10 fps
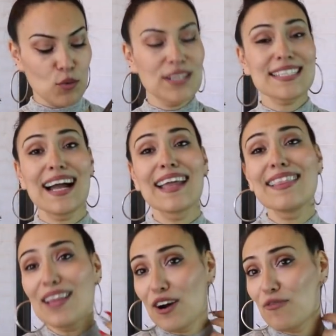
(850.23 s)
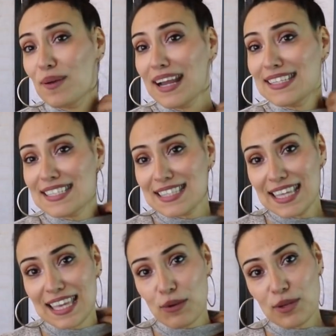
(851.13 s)
which I love, but I just
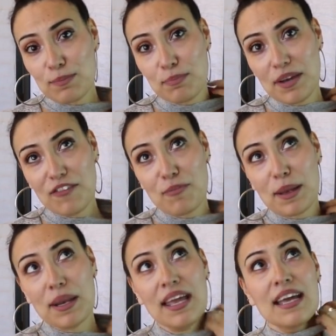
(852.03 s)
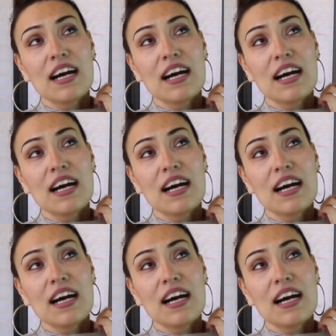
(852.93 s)
think it would have been